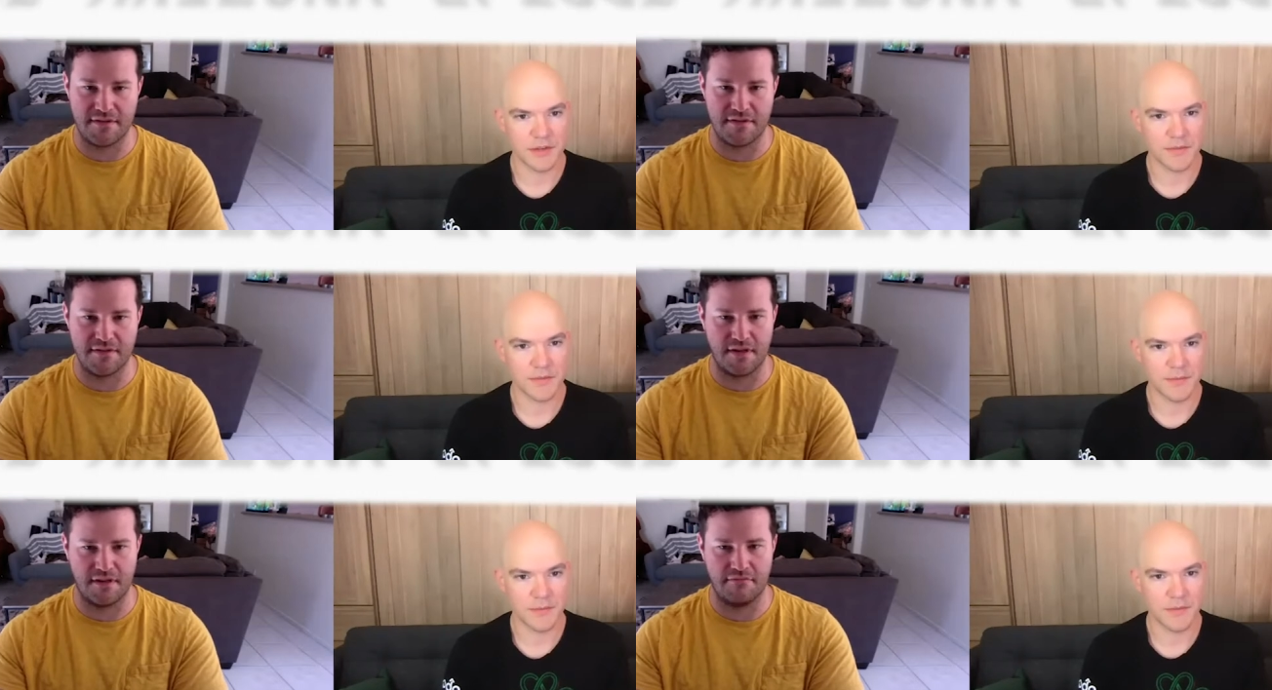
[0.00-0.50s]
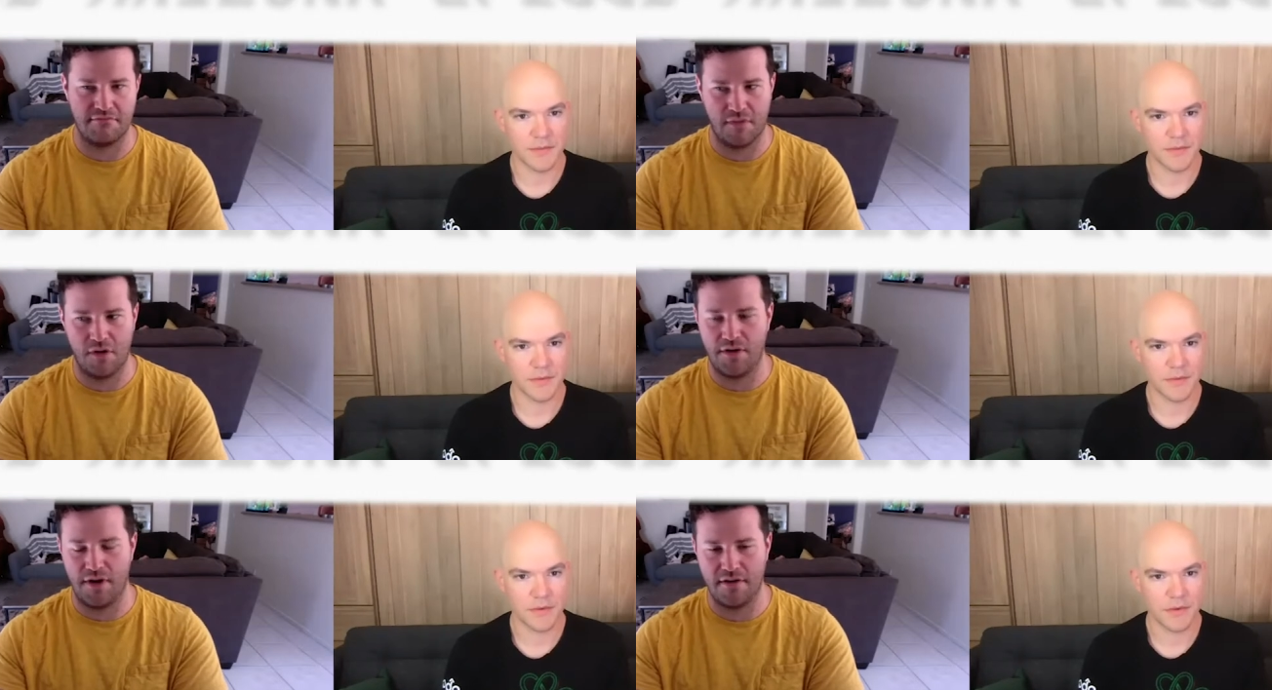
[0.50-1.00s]
Speaker 1: I was like,
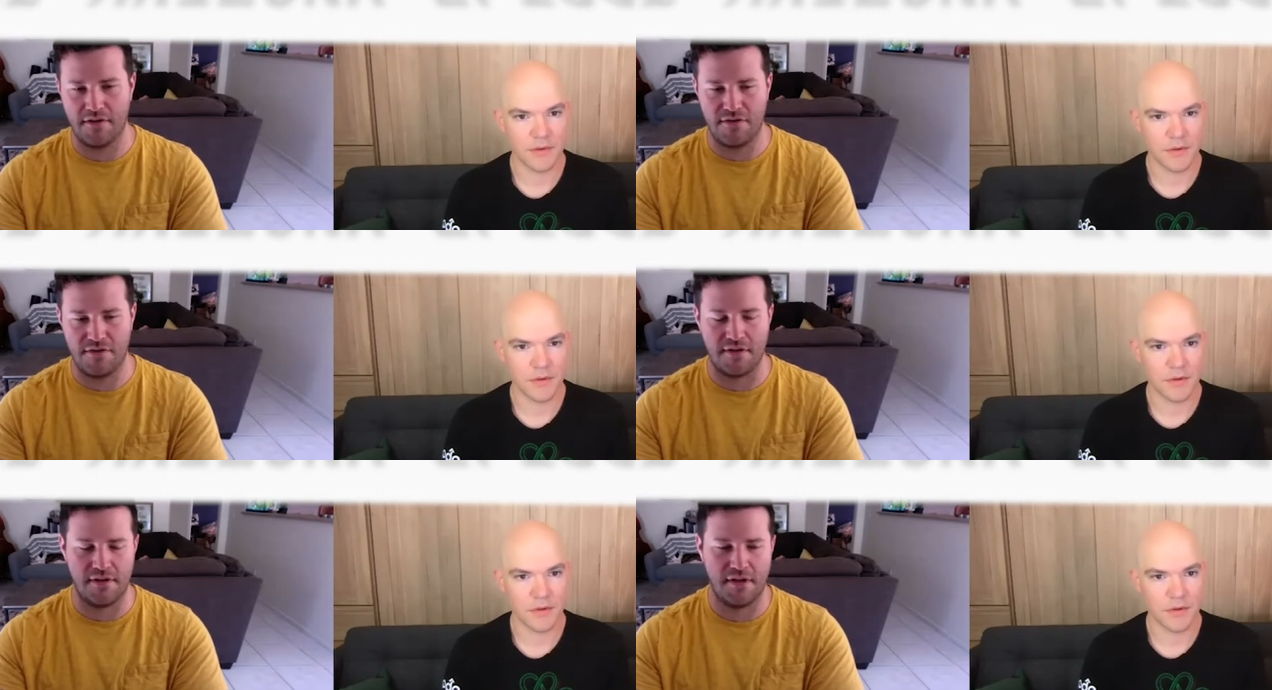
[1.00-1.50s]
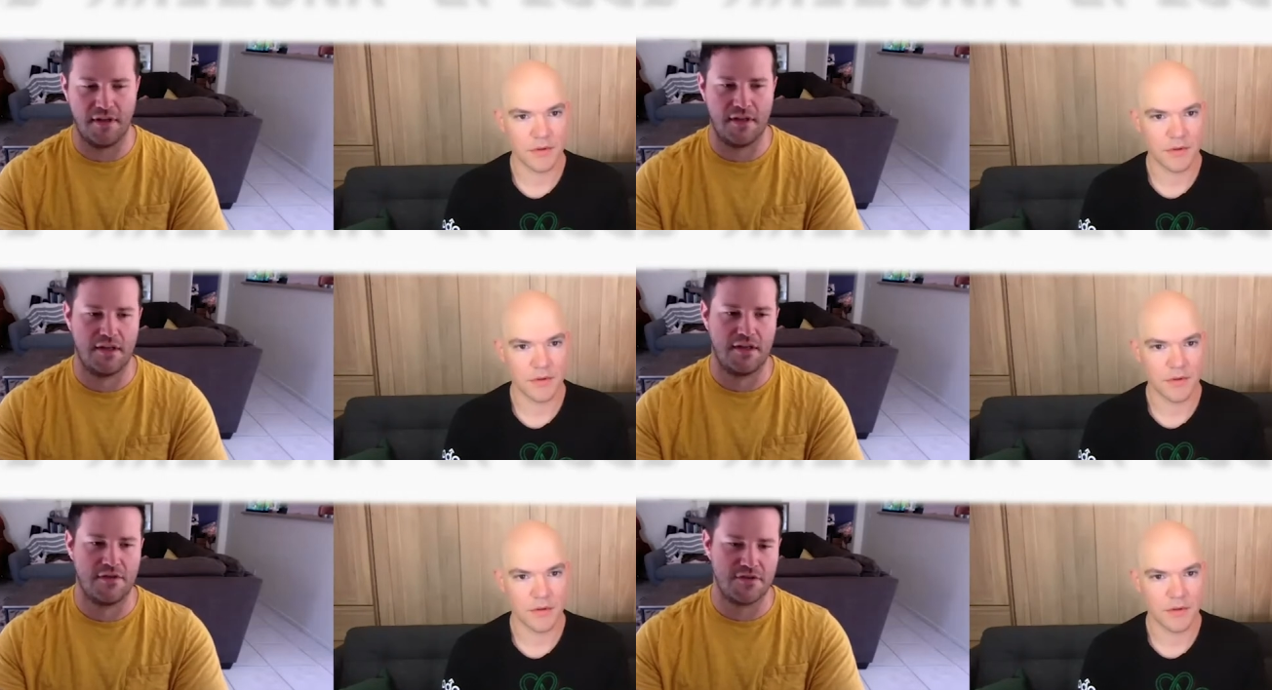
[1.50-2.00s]
okay, cool.
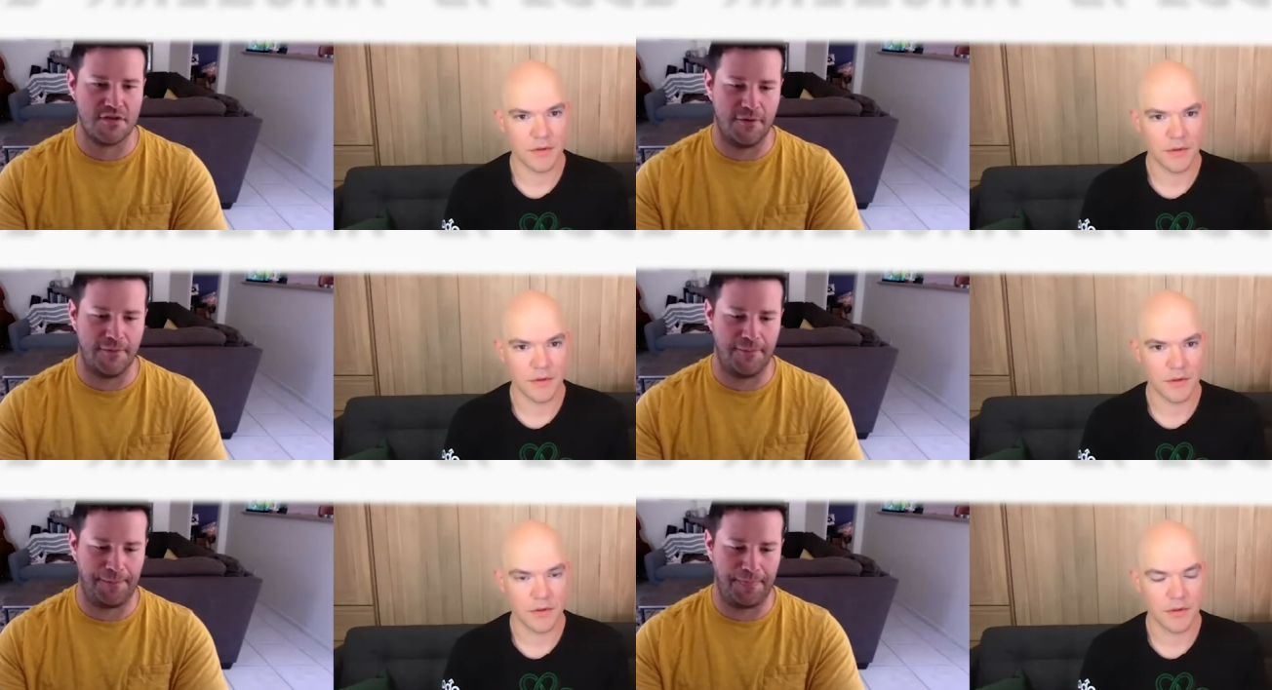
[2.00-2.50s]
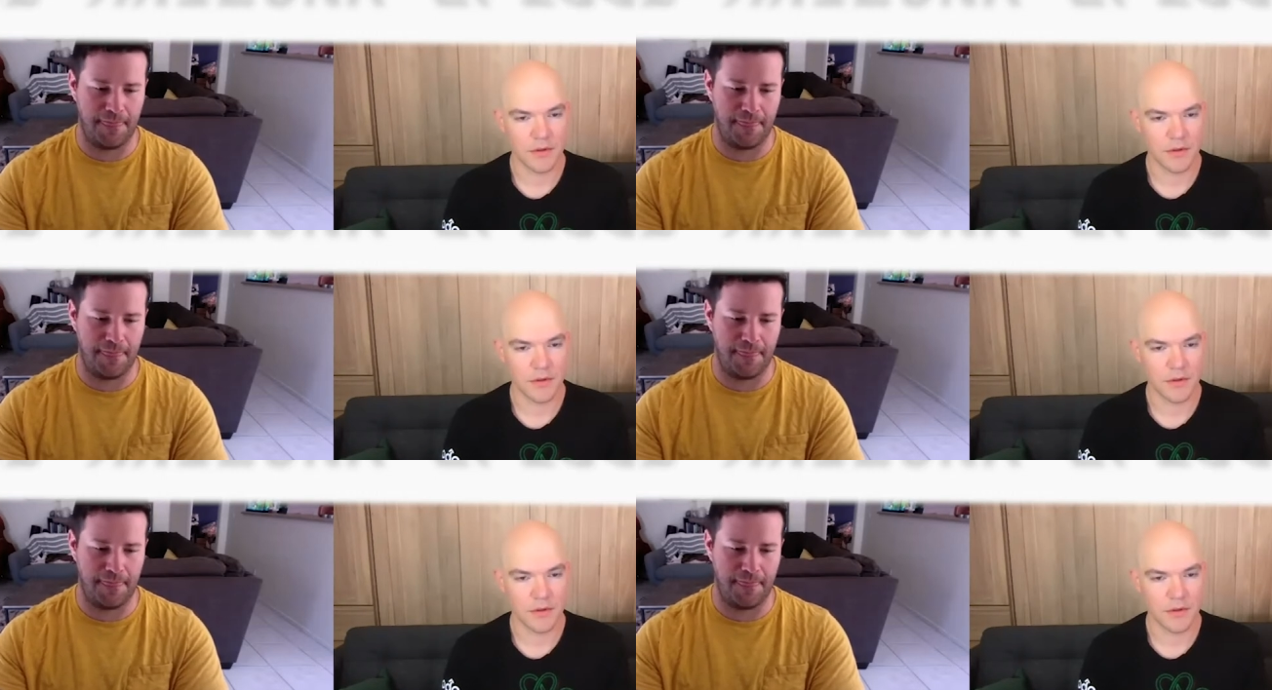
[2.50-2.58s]
So